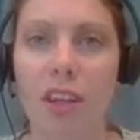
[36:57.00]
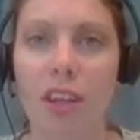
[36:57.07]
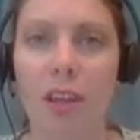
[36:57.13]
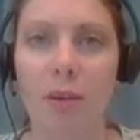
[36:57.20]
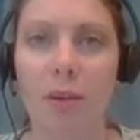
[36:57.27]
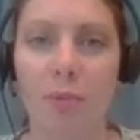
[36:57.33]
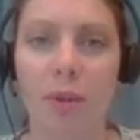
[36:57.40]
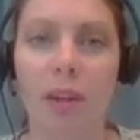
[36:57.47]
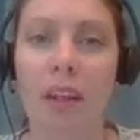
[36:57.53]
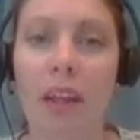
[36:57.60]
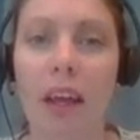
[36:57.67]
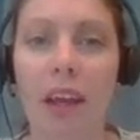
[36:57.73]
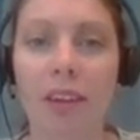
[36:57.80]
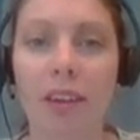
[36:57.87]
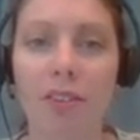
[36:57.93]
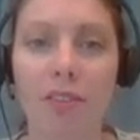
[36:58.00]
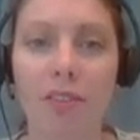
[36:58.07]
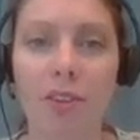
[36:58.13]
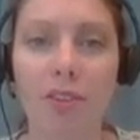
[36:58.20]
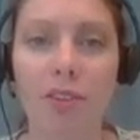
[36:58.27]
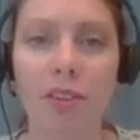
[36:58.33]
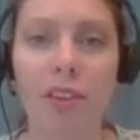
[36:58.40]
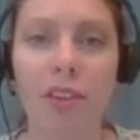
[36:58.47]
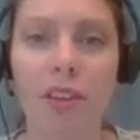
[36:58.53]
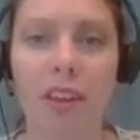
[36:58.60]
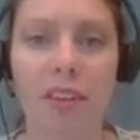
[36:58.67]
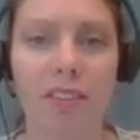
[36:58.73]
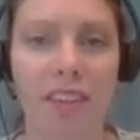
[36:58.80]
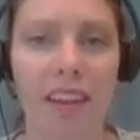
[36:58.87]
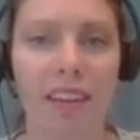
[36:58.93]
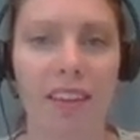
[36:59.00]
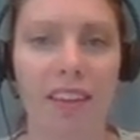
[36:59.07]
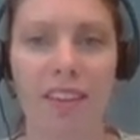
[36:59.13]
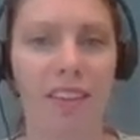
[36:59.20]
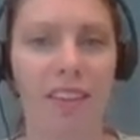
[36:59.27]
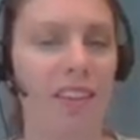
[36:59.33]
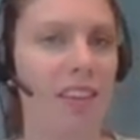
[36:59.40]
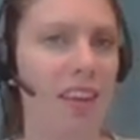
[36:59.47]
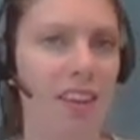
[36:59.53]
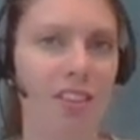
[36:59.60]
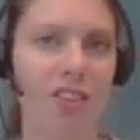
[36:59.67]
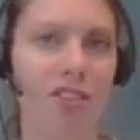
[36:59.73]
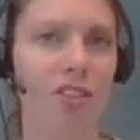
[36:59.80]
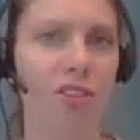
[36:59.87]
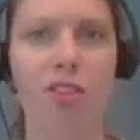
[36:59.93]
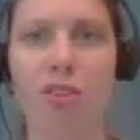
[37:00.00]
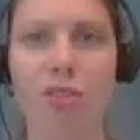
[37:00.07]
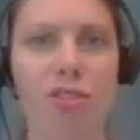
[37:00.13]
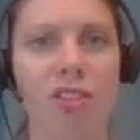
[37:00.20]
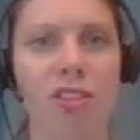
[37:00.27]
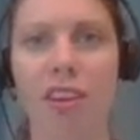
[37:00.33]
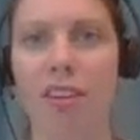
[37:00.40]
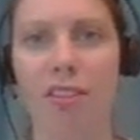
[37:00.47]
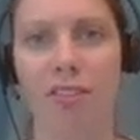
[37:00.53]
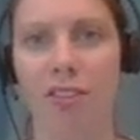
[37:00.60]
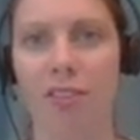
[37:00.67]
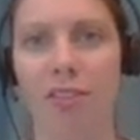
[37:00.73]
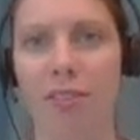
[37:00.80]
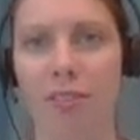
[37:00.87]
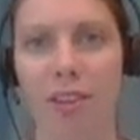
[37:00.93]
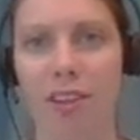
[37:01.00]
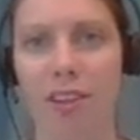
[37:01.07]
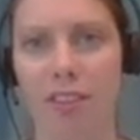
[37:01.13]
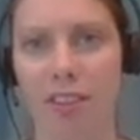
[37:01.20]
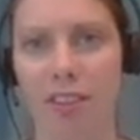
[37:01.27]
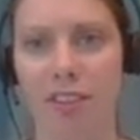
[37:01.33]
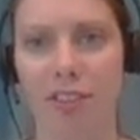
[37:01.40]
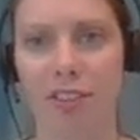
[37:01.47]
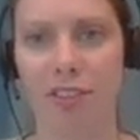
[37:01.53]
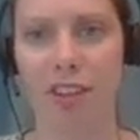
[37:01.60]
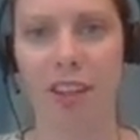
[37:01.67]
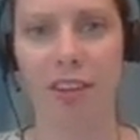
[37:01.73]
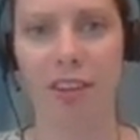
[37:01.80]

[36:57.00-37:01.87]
implied refusal is that it's too subtle for the reader to understand.